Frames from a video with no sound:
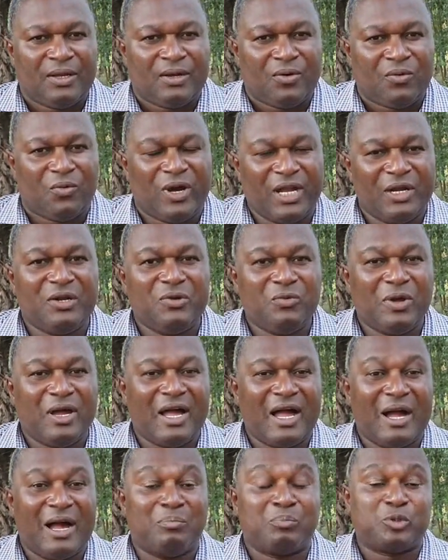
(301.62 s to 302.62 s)
When
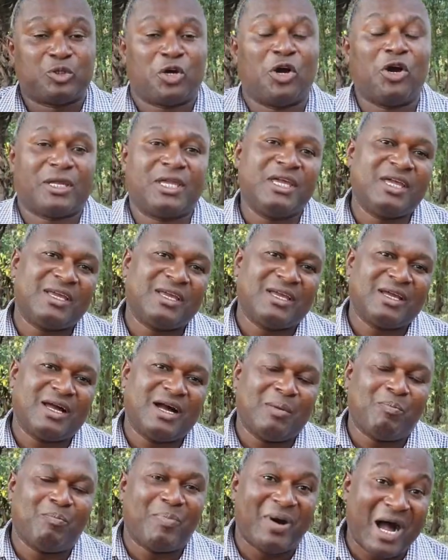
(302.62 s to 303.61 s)
I'm talking
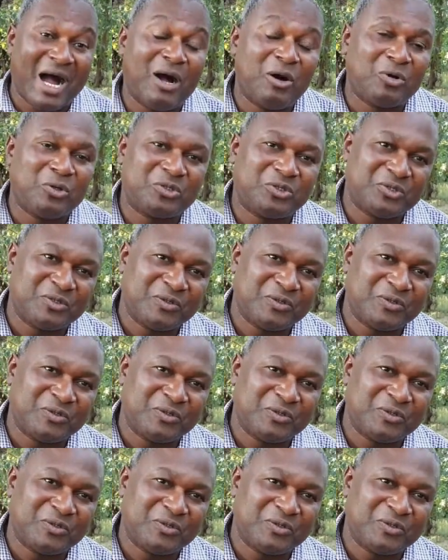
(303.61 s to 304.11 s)
about